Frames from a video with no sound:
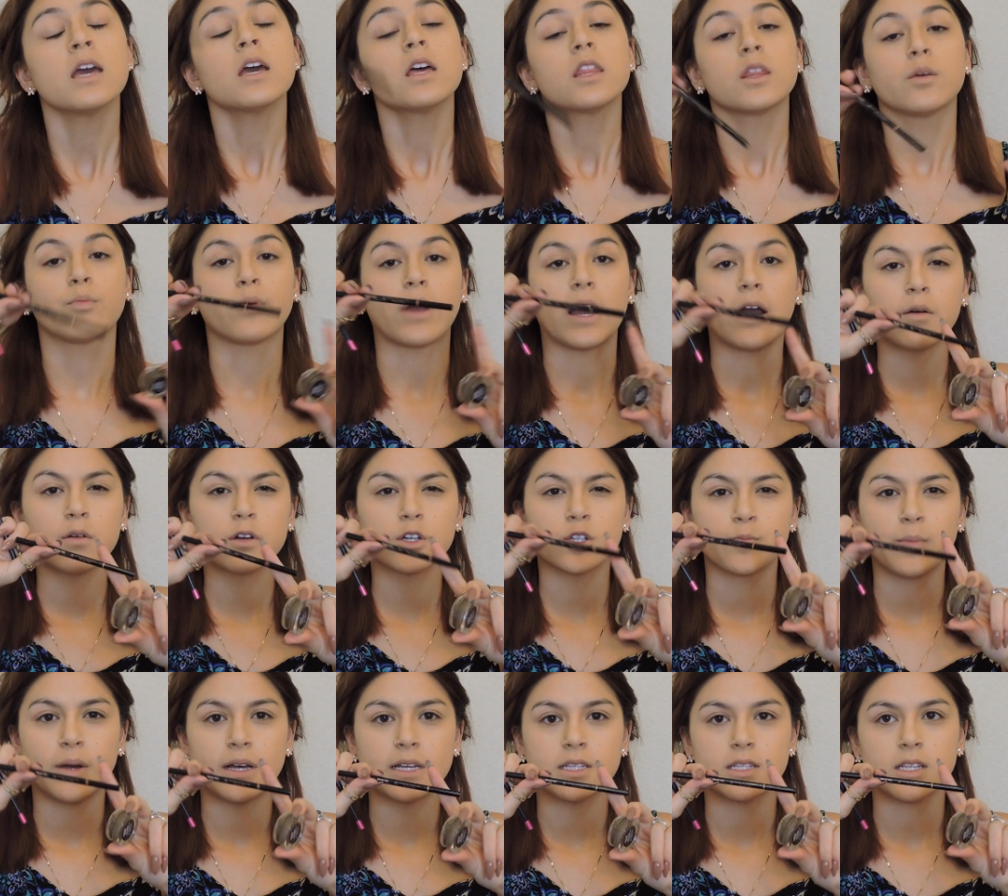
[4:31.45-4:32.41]
The brow wiz
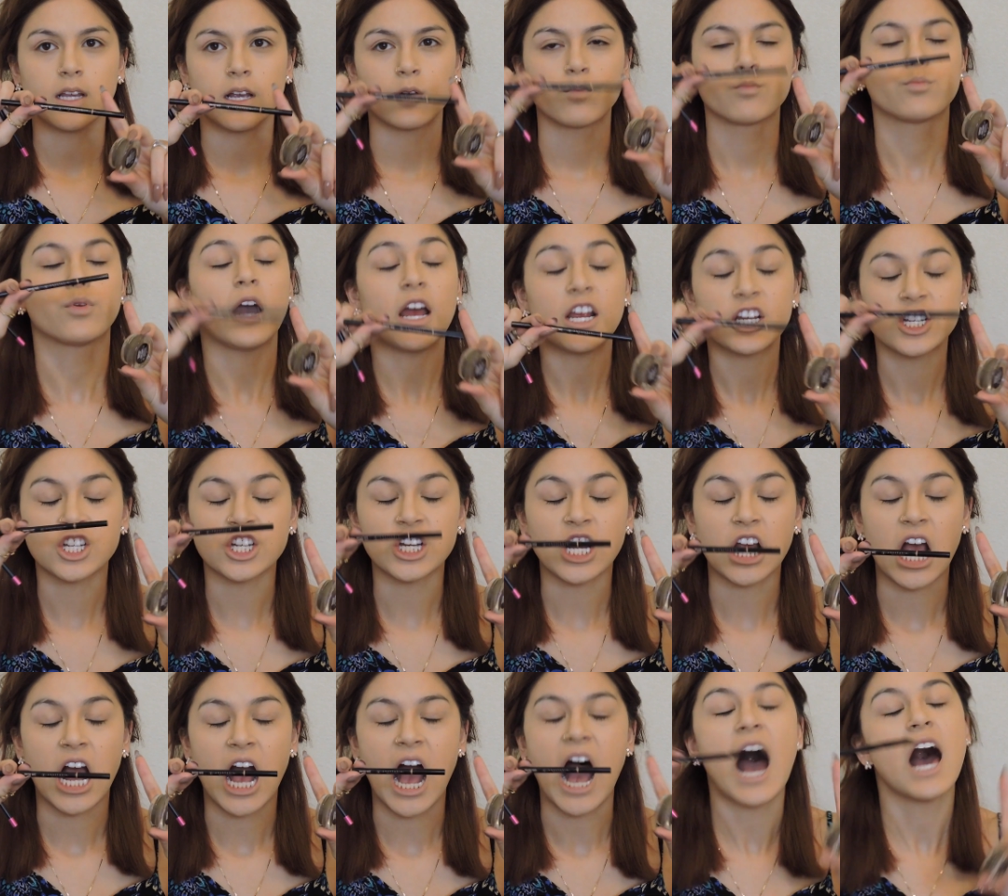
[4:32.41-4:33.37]
brush
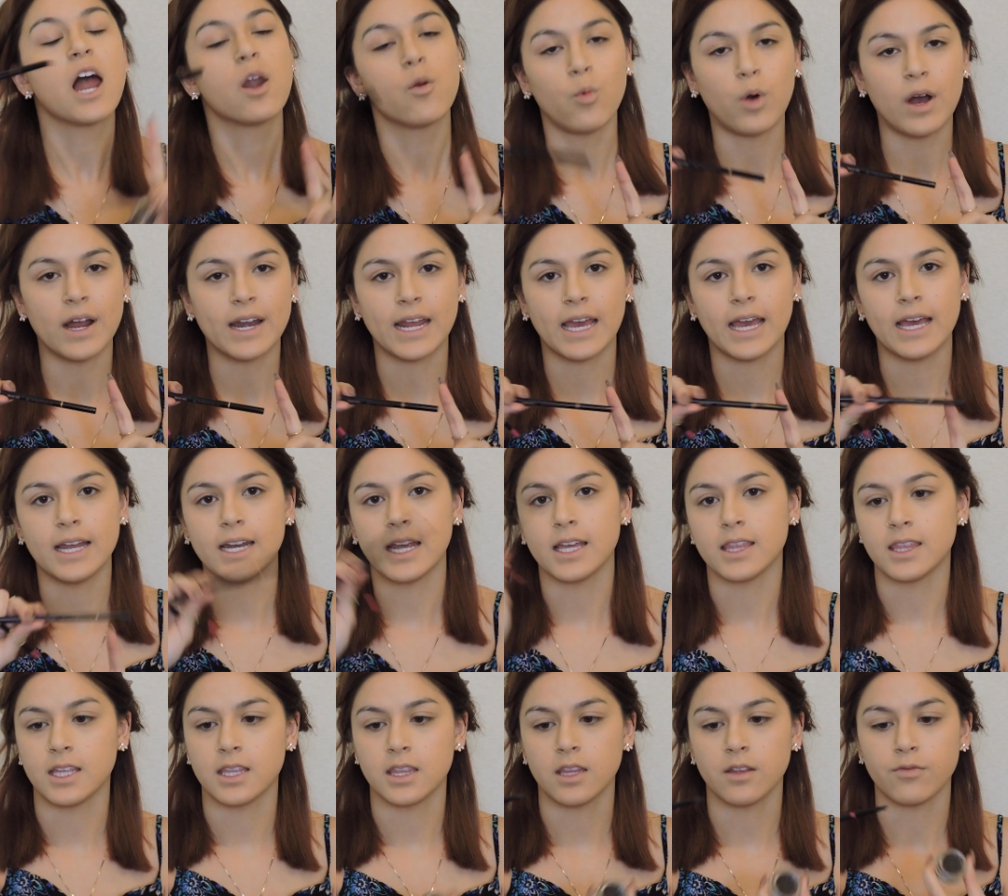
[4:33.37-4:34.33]
on one end,
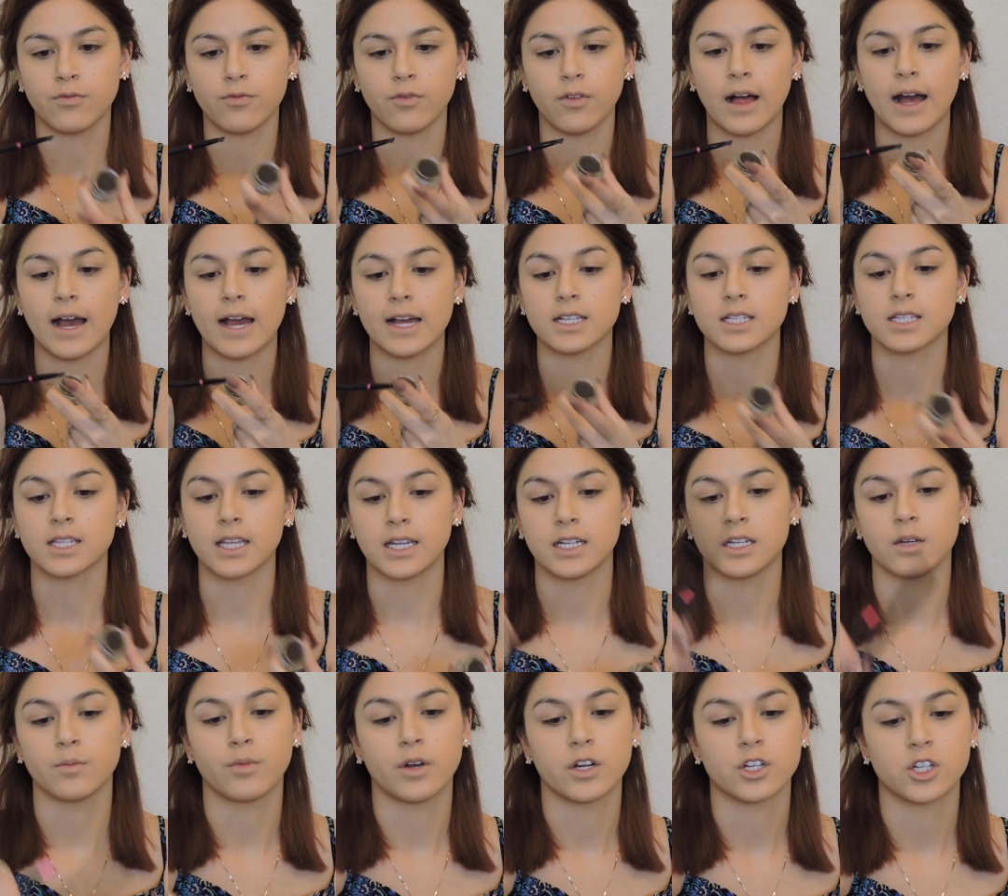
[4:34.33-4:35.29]
and then the flat
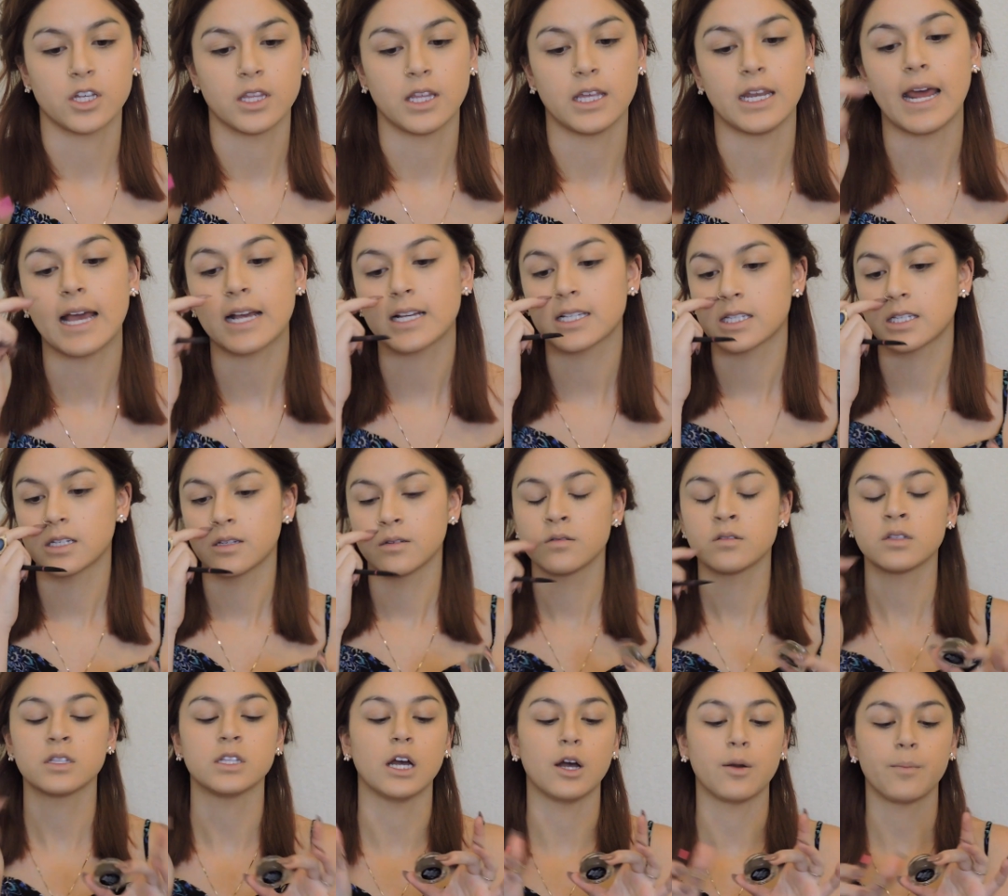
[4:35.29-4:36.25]
slanted brush on the next.
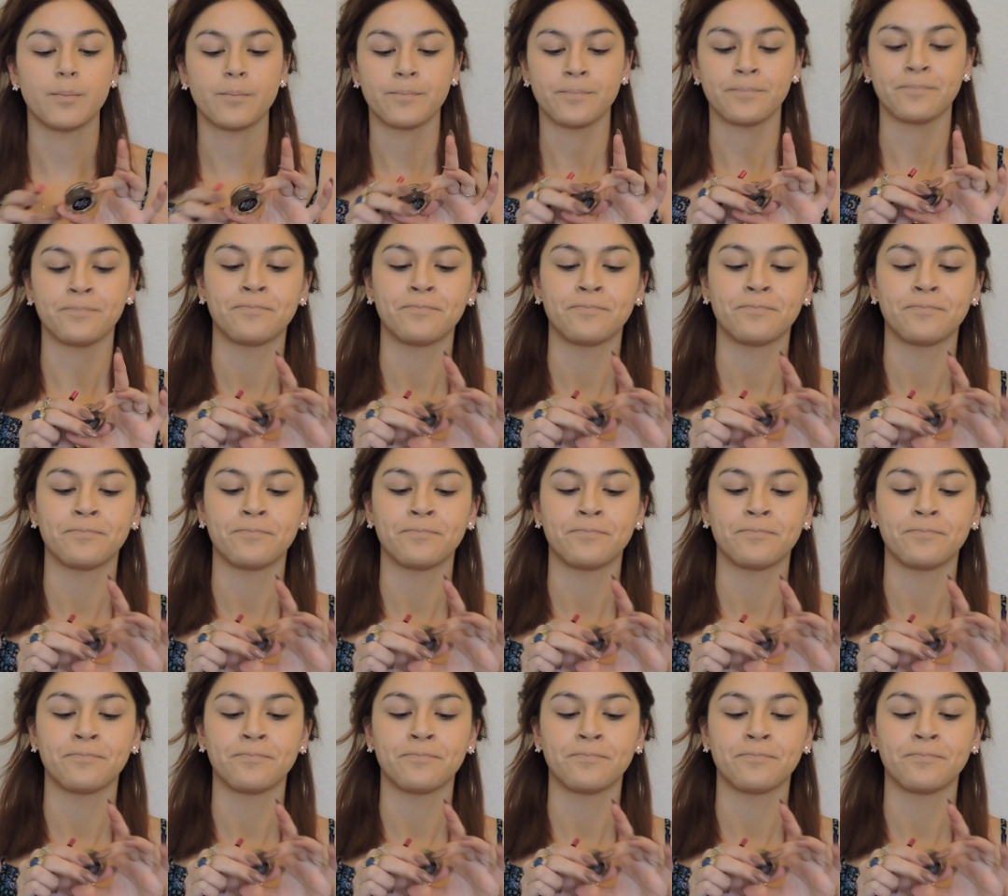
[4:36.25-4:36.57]
So.